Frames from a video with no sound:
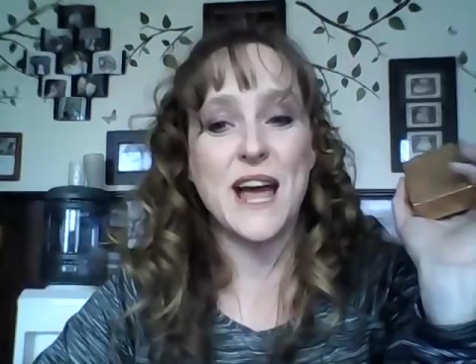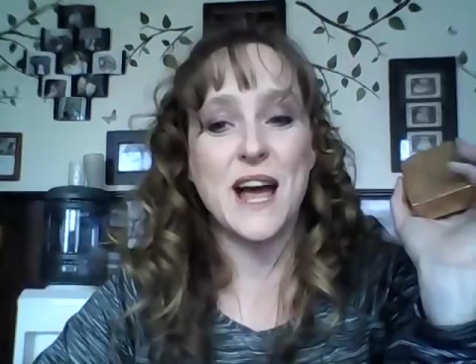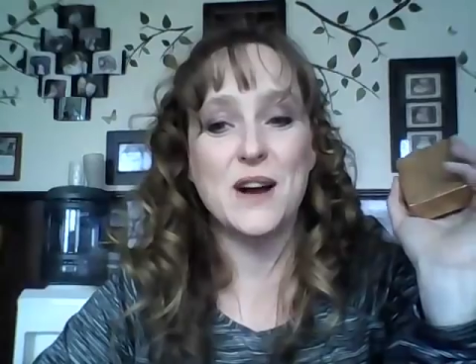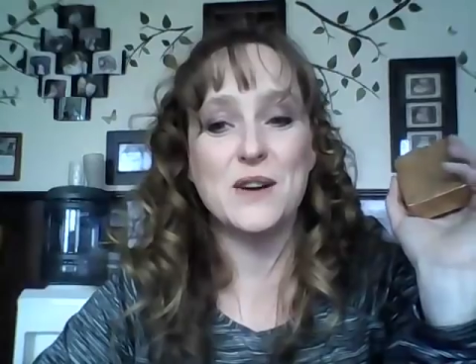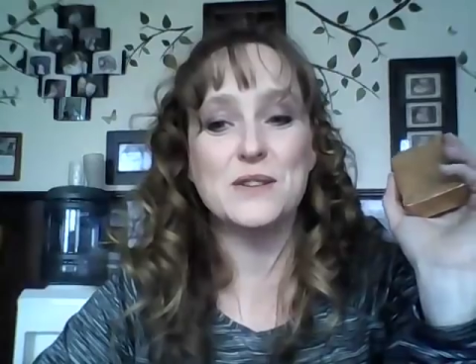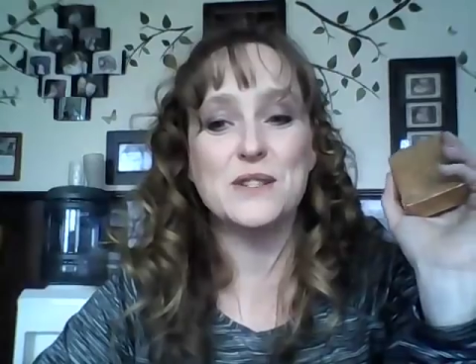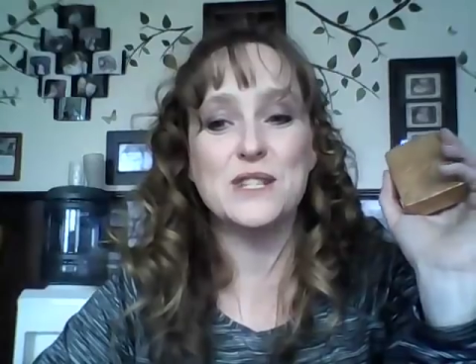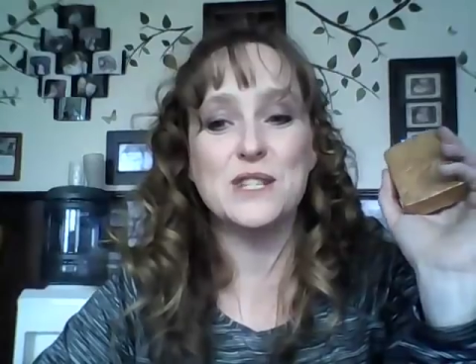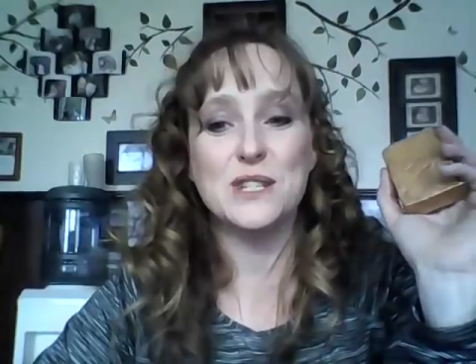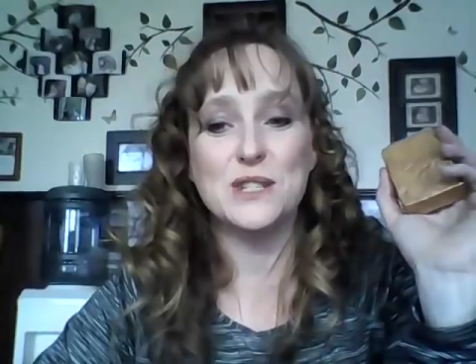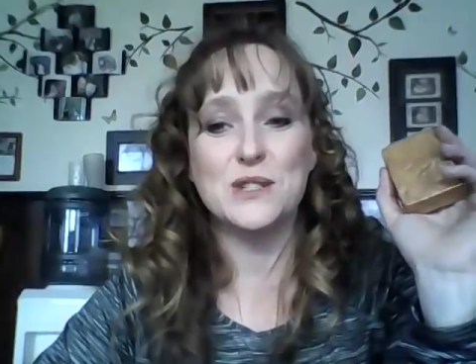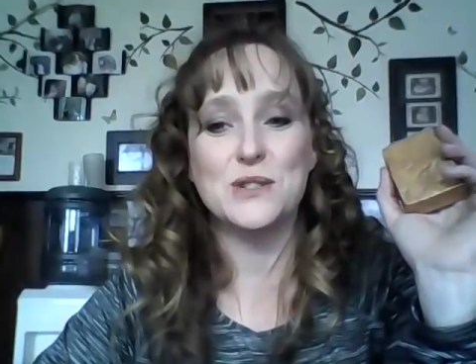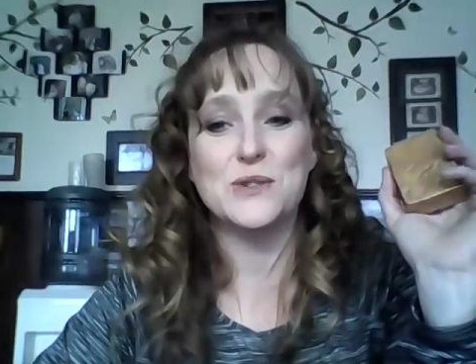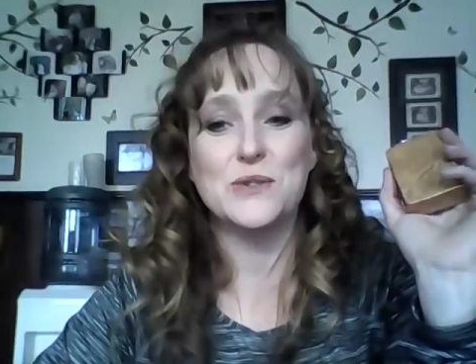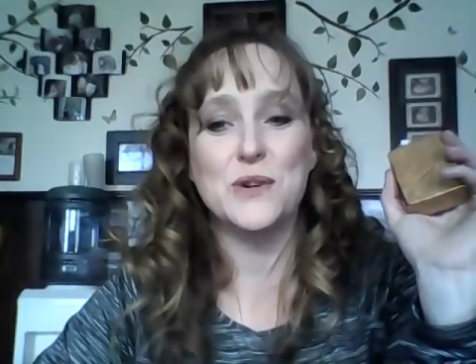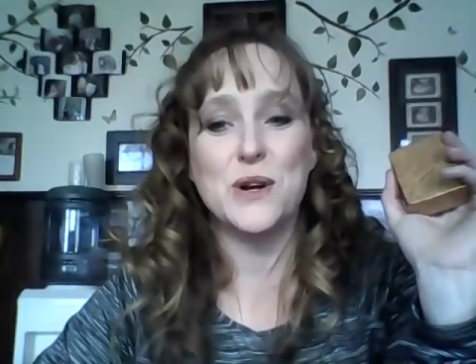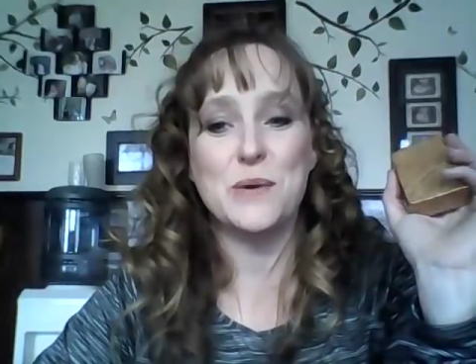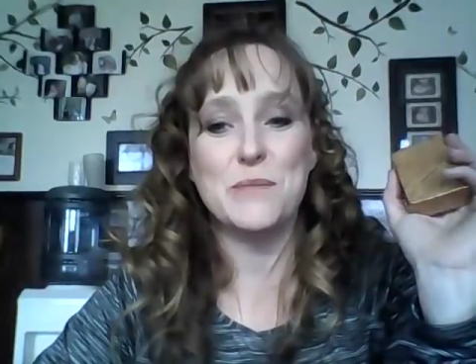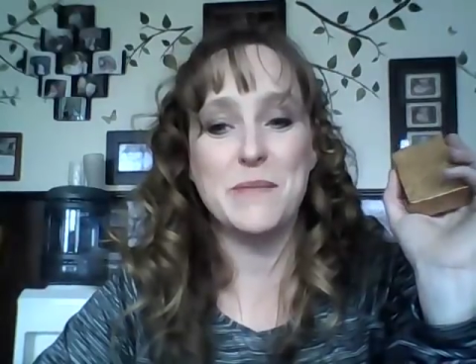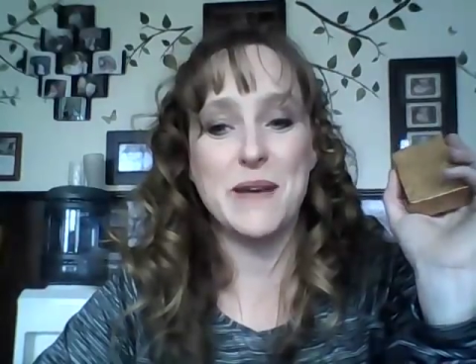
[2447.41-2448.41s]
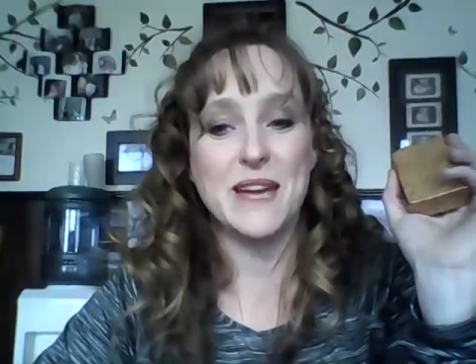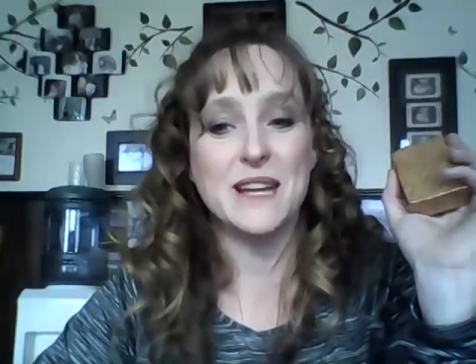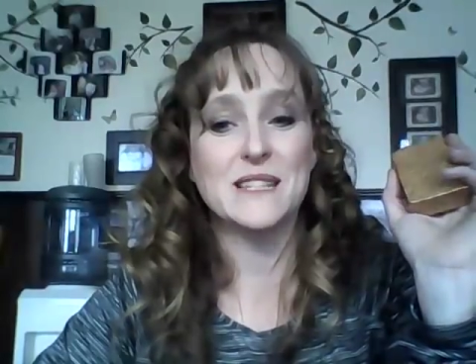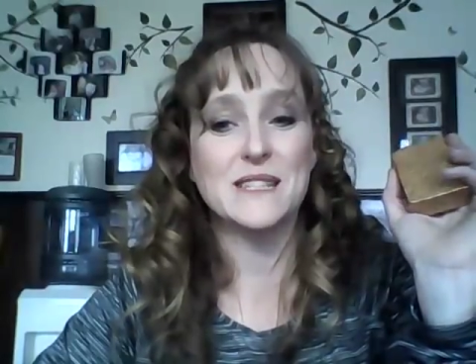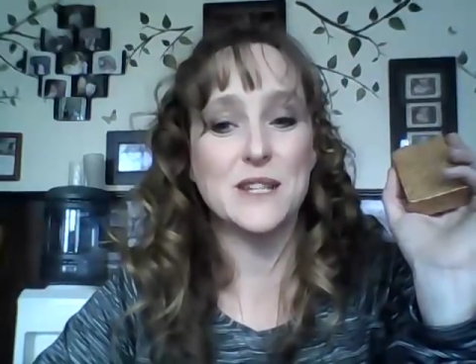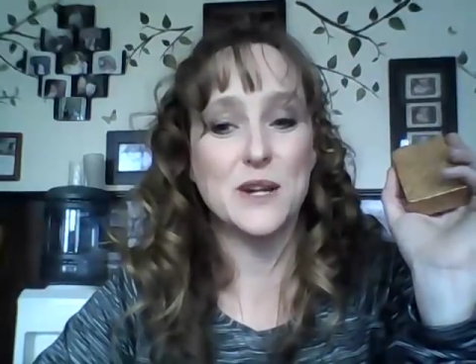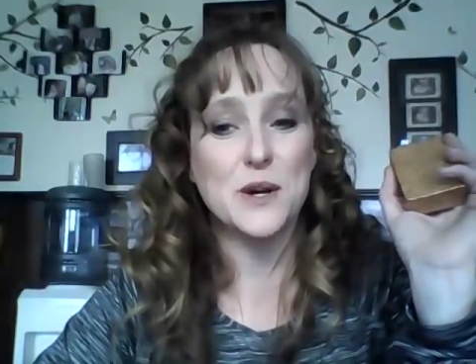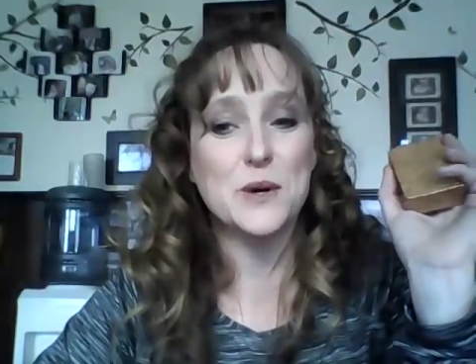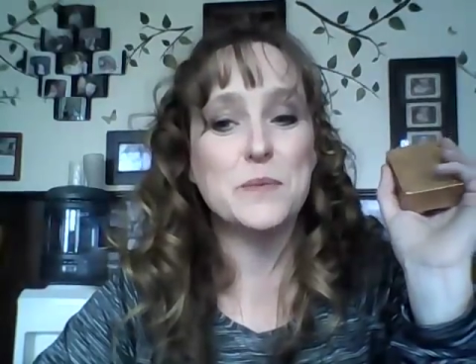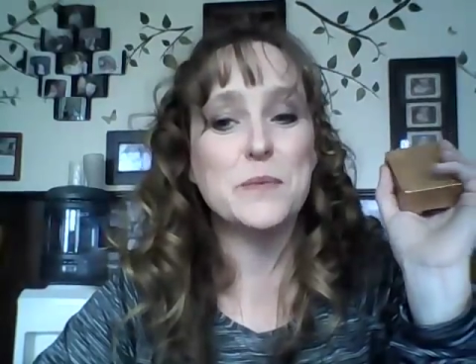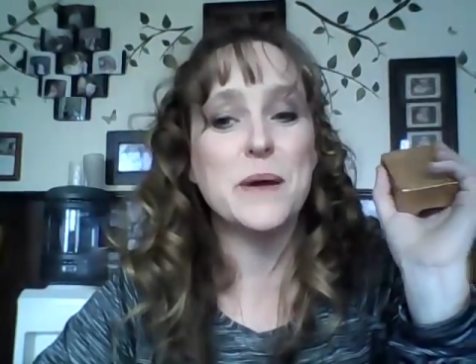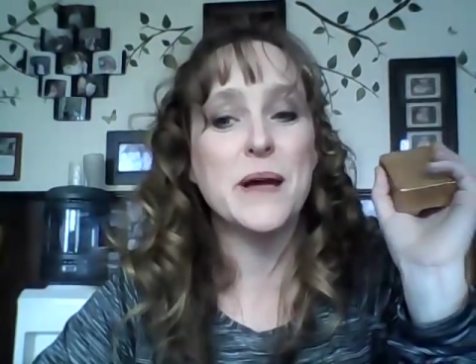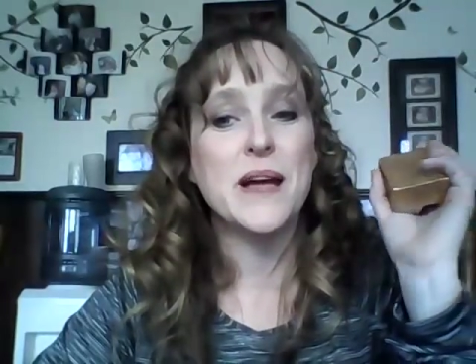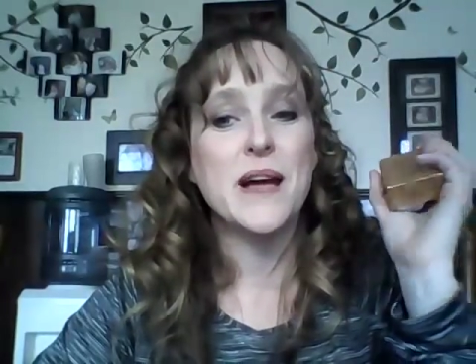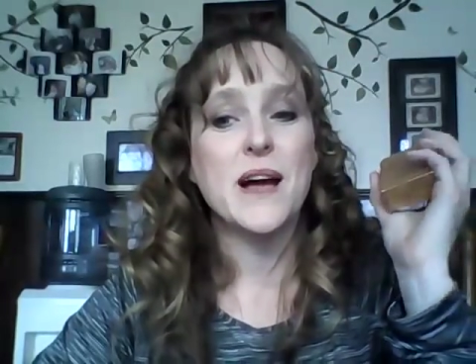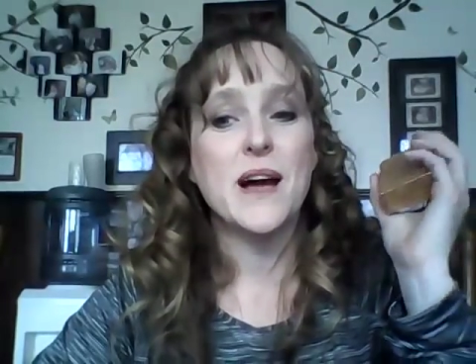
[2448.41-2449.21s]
how to make soap,